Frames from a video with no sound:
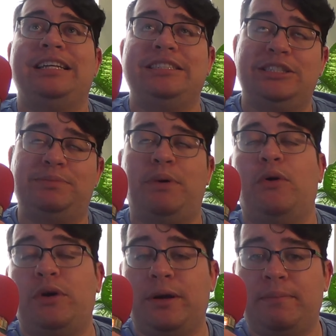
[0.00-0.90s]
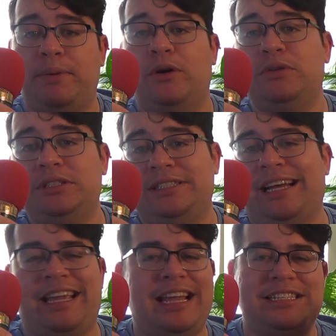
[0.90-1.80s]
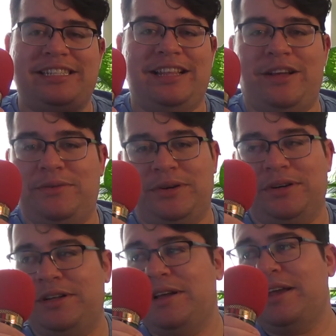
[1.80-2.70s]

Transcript: spoke post. I can't say that word.